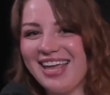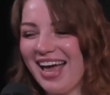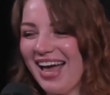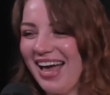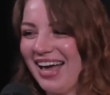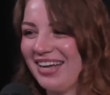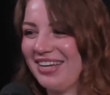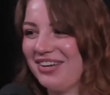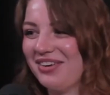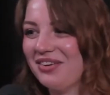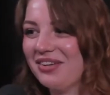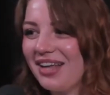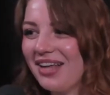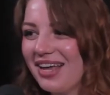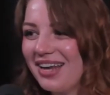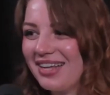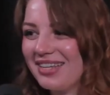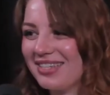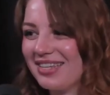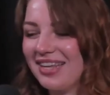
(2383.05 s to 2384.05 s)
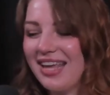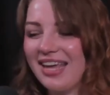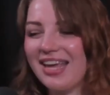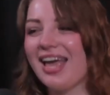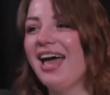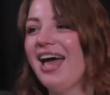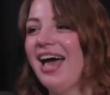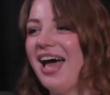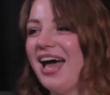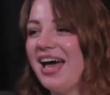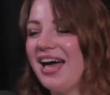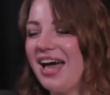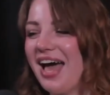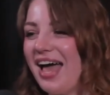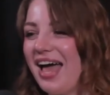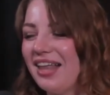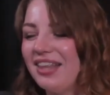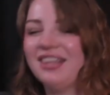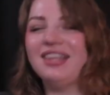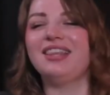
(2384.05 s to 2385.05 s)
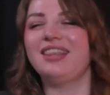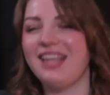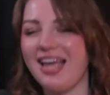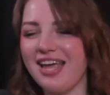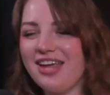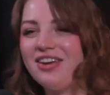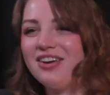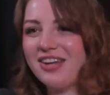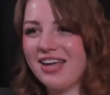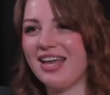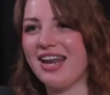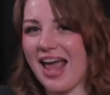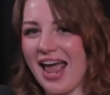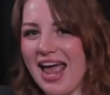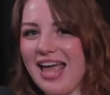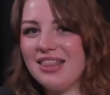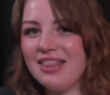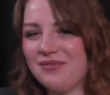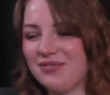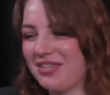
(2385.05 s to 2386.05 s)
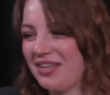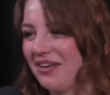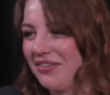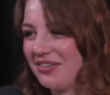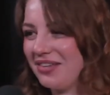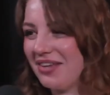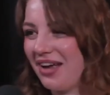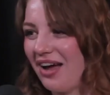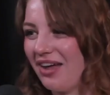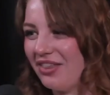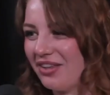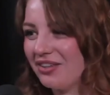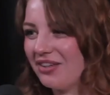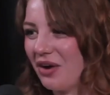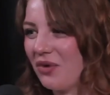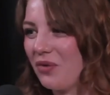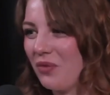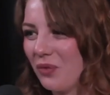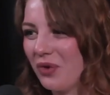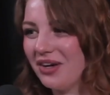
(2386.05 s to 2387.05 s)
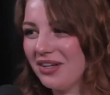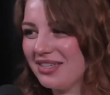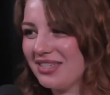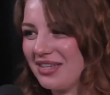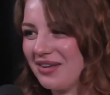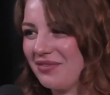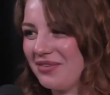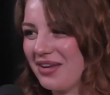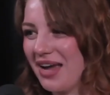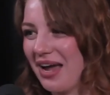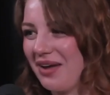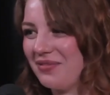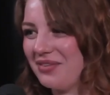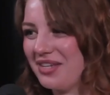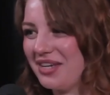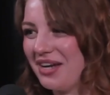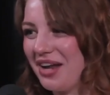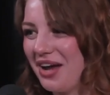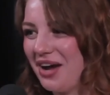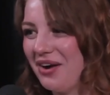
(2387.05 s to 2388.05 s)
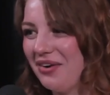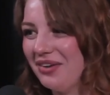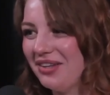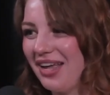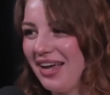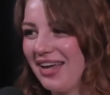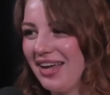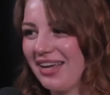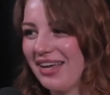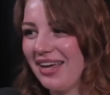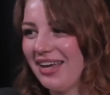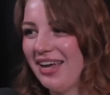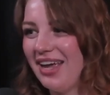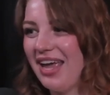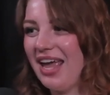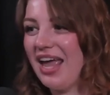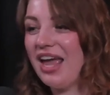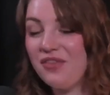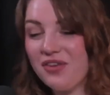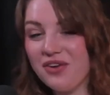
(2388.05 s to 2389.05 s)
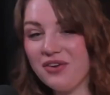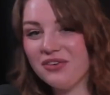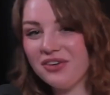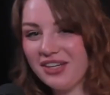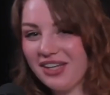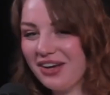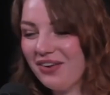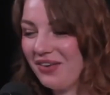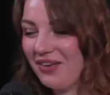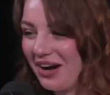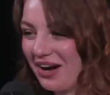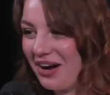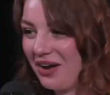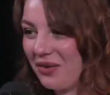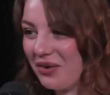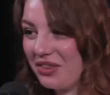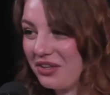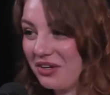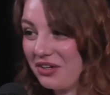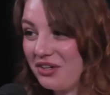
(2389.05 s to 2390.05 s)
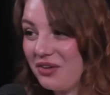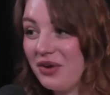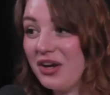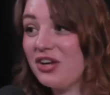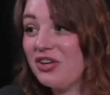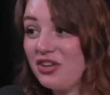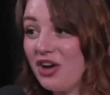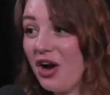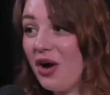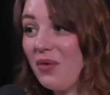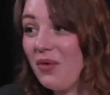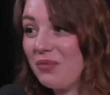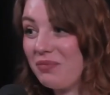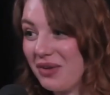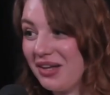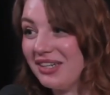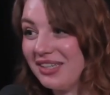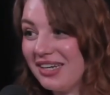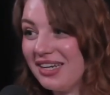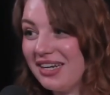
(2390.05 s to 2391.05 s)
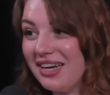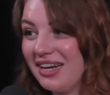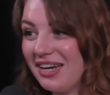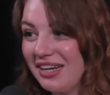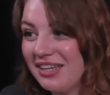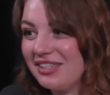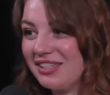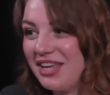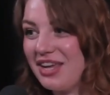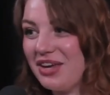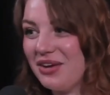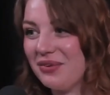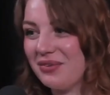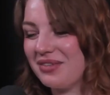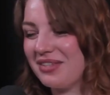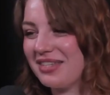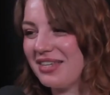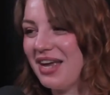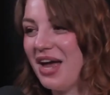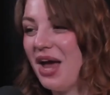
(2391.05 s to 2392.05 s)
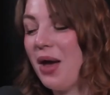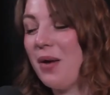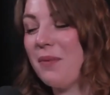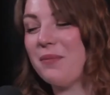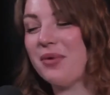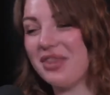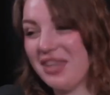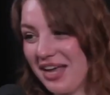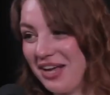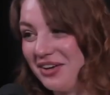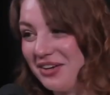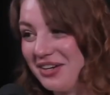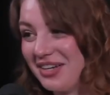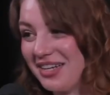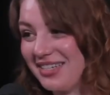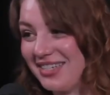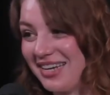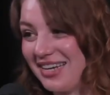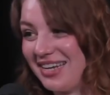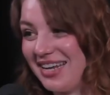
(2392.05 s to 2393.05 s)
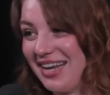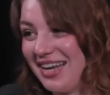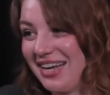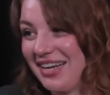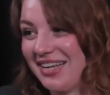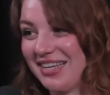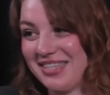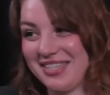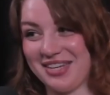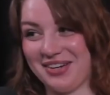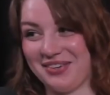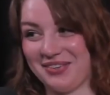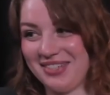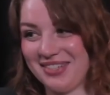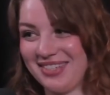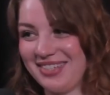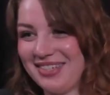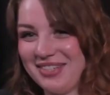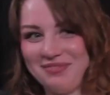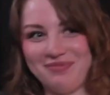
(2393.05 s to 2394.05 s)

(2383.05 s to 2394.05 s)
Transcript: yeah, dude, let us, like, let your kid hang themselves on their own words sometimes, you know? Like, yeah. if you really want to know what they're doing, don't build in an excuse. But thank goodness he did because there was,